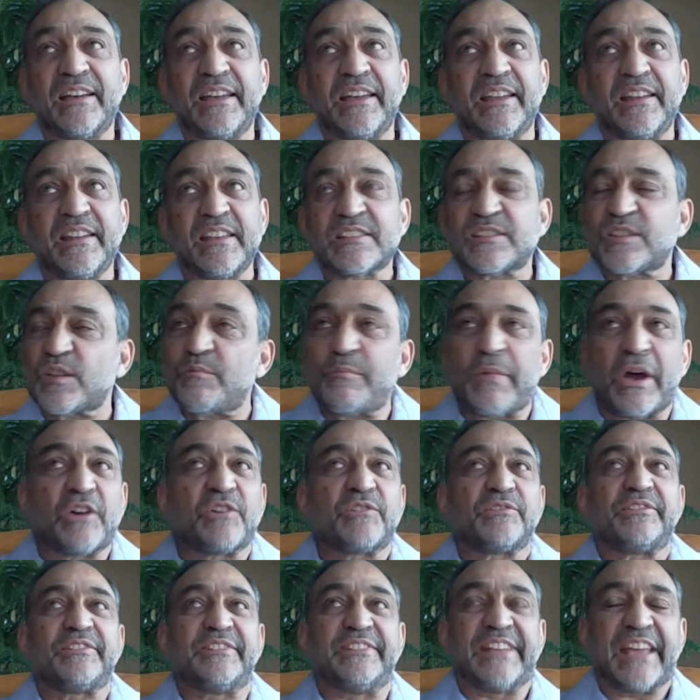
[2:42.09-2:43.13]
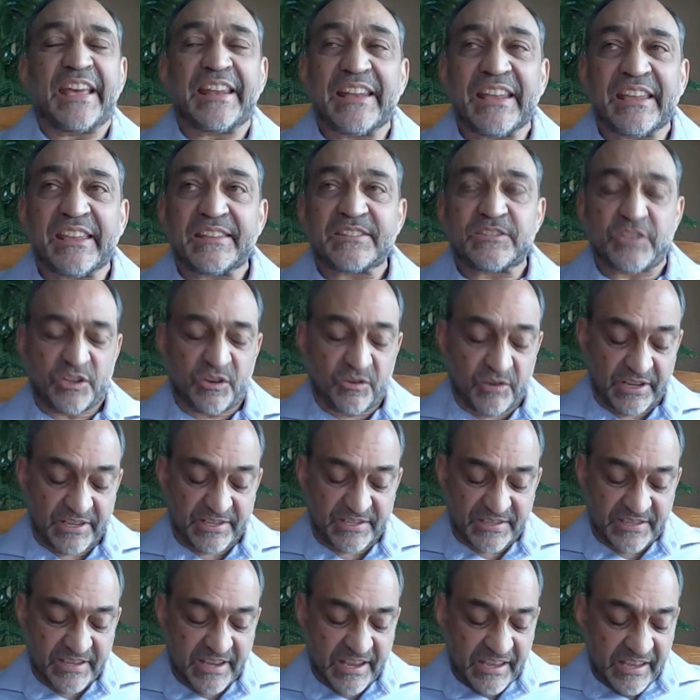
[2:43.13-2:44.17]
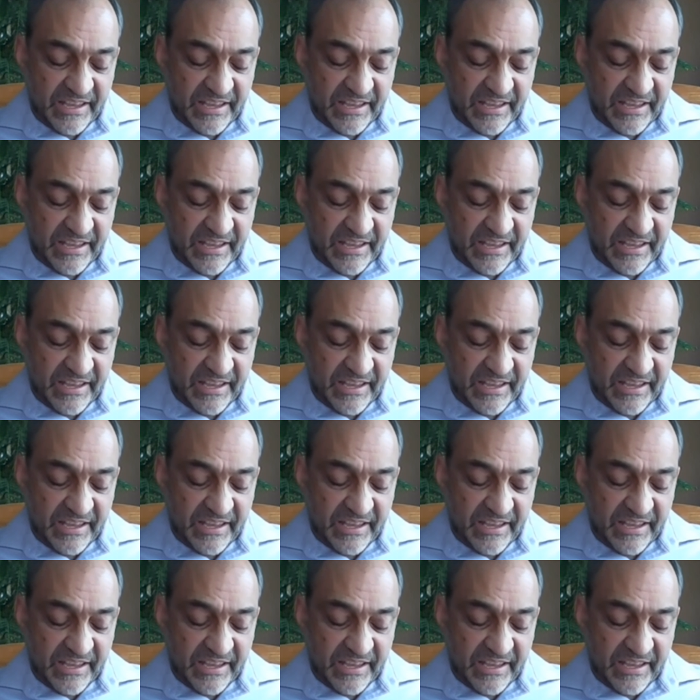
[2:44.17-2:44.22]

and it's about dedic so it's